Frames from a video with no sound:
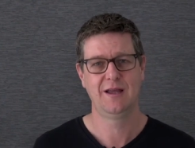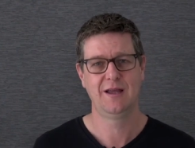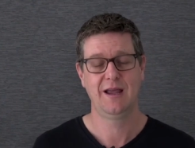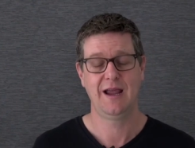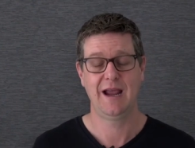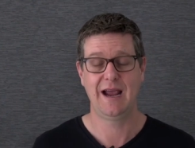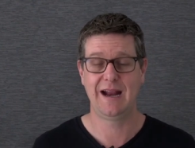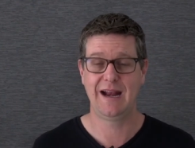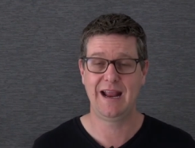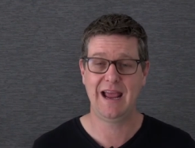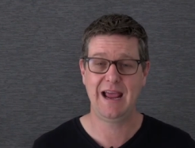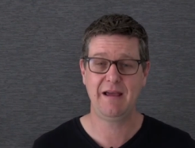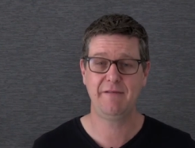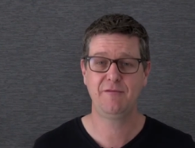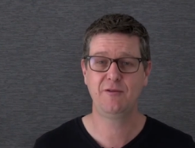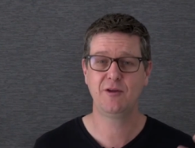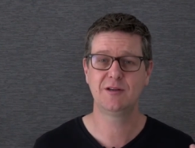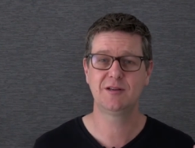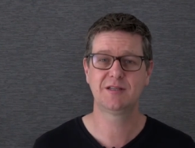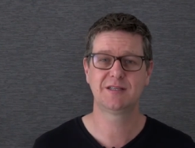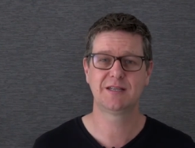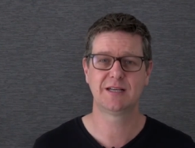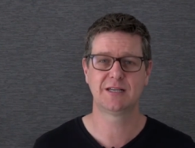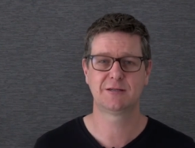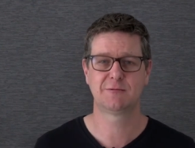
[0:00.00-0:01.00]
And have
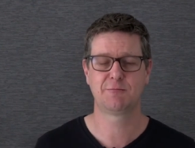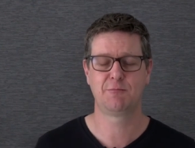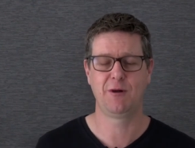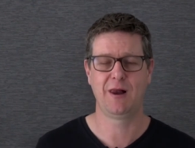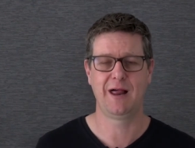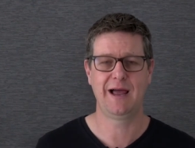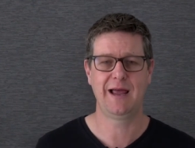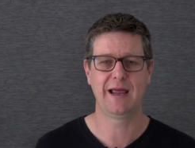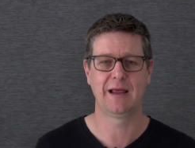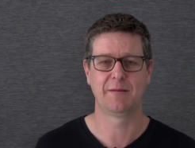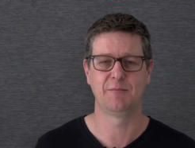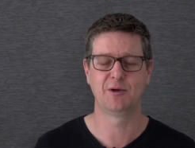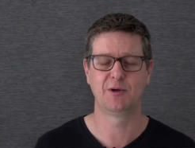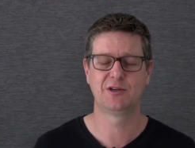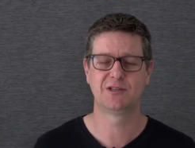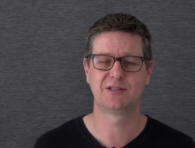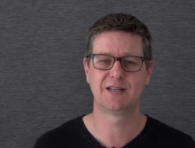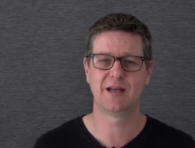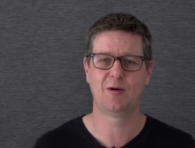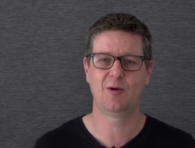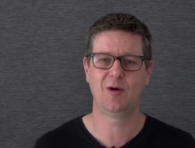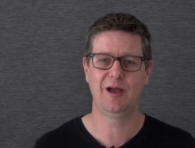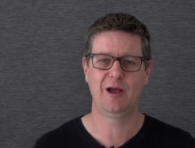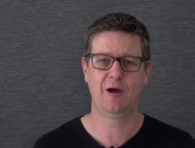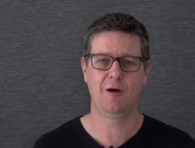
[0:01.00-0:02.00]
those things playing, because
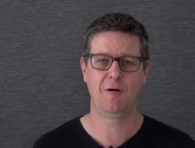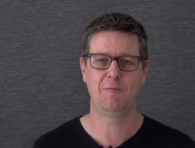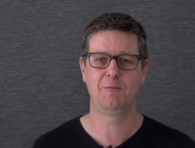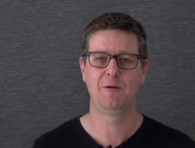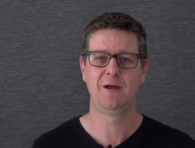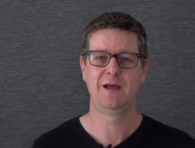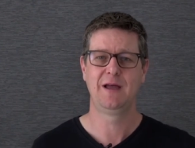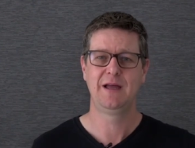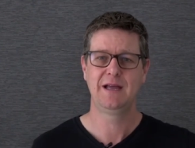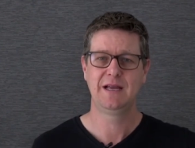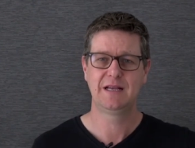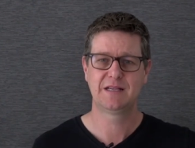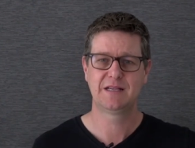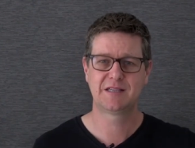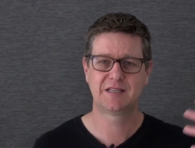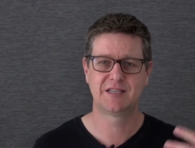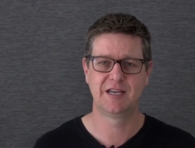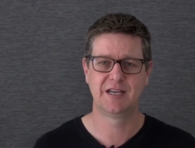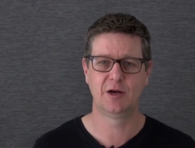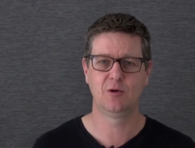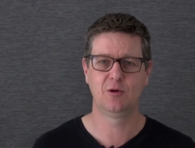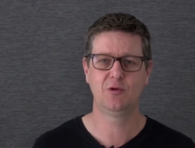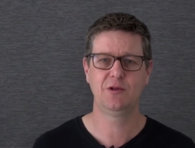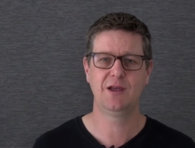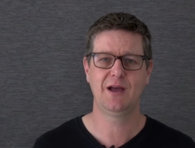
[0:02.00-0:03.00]
they'll help
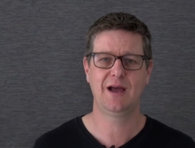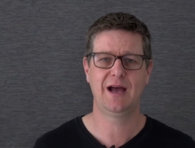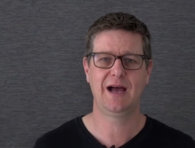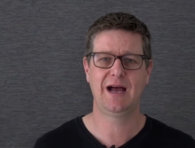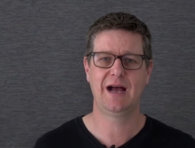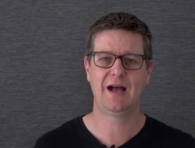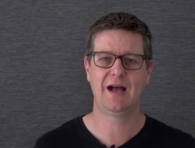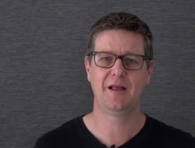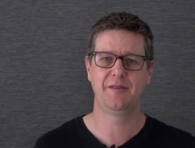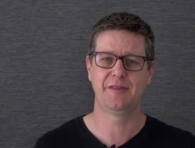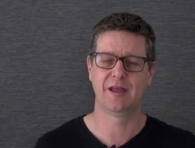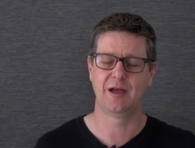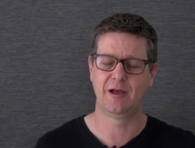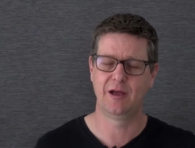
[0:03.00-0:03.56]
settle your heart,